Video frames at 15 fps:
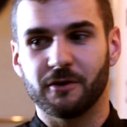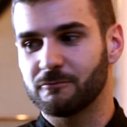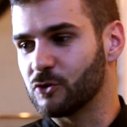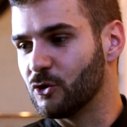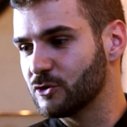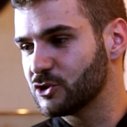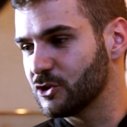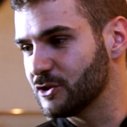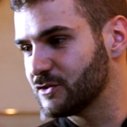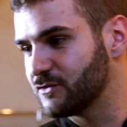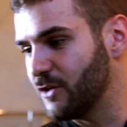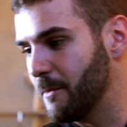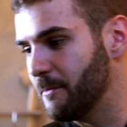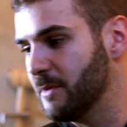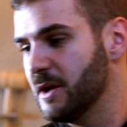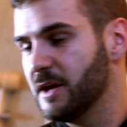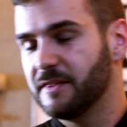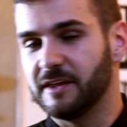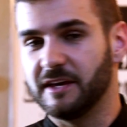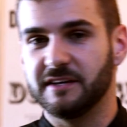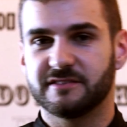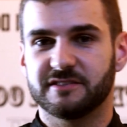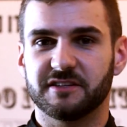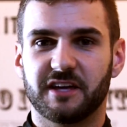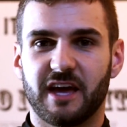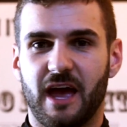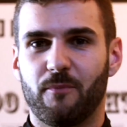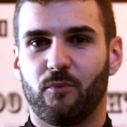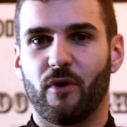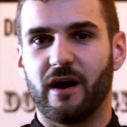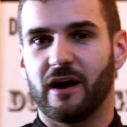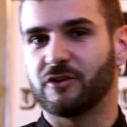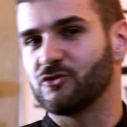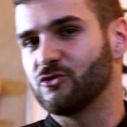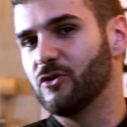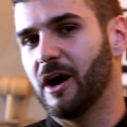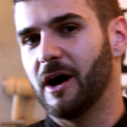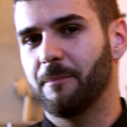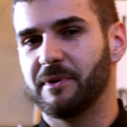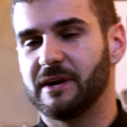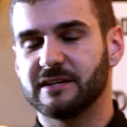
Umngqusho is from the Eastern Cape where I grew up.